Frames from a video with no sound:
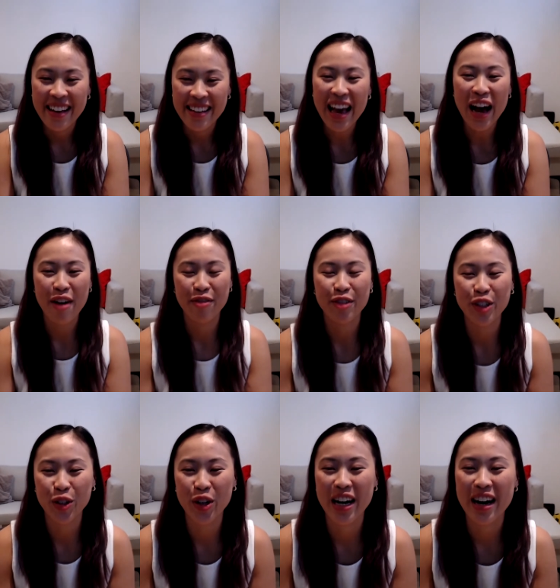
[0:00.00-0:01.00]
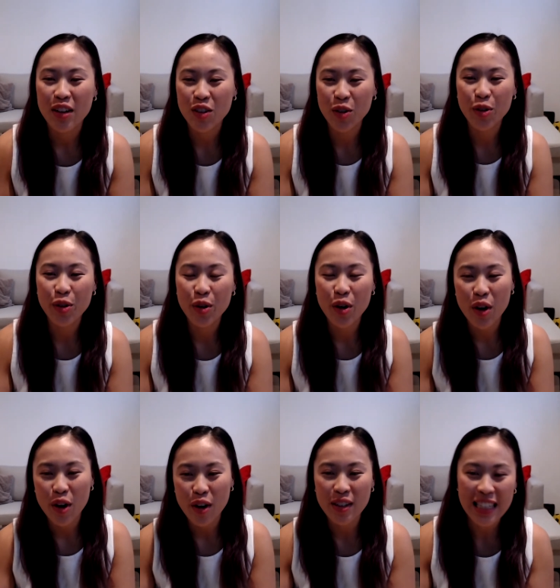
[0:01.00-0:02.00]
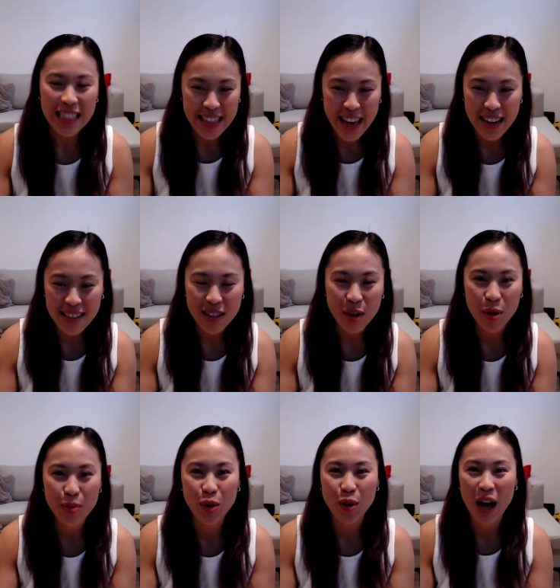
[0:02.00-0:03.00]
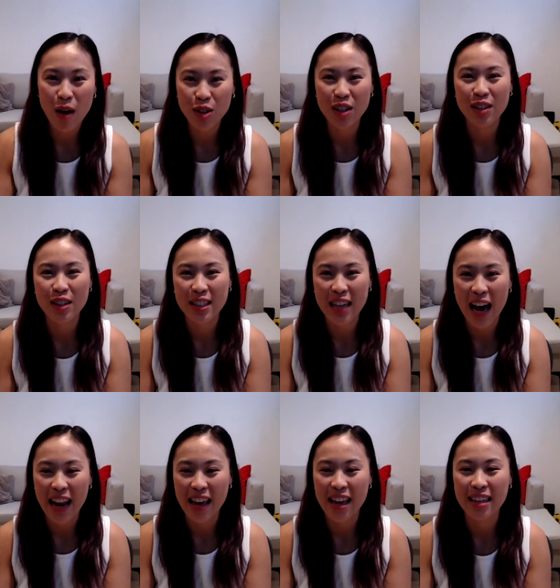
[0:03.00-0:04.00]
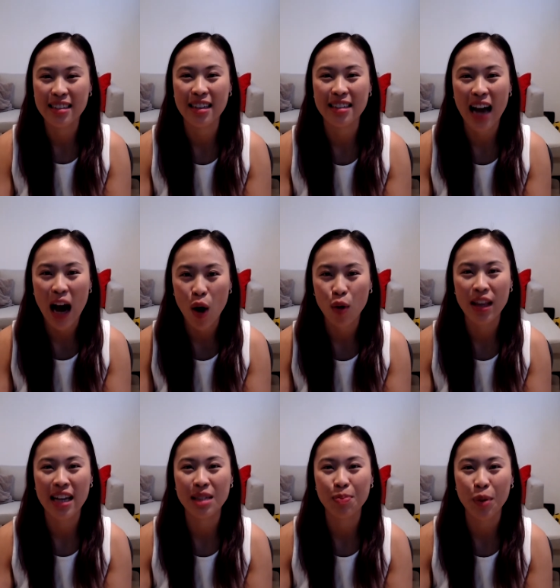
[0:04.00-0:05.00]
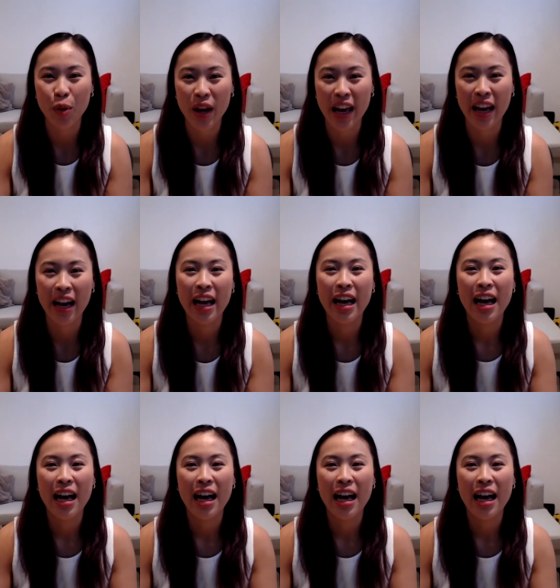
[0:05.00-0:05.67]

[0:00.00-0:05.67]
Yeah, for sure. So CCS, Crypto Culture and Society, is a DAO that's building